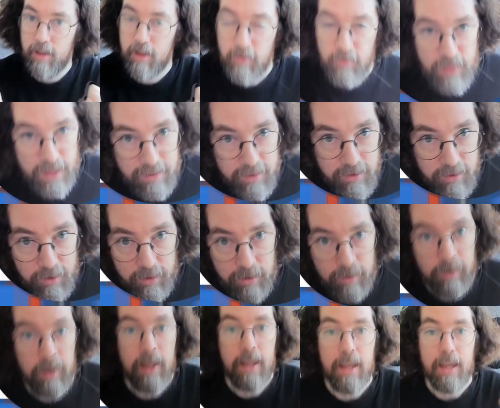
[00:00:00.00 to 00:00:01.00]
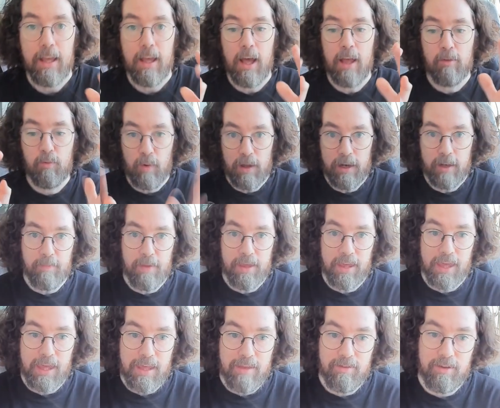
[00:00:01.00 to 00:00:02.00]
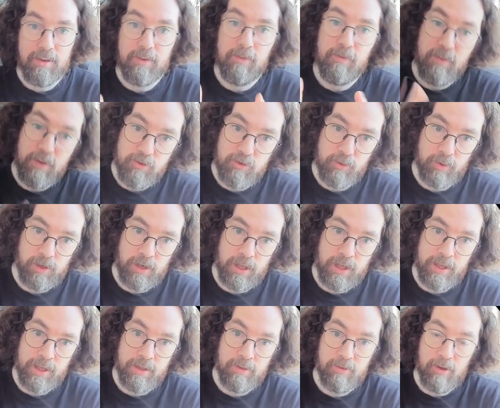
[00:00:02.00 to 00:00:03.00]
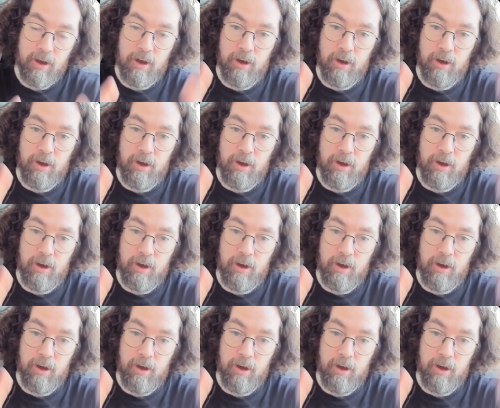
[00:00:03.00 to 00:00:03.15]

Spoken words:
that's not all. As well as being easy to visualize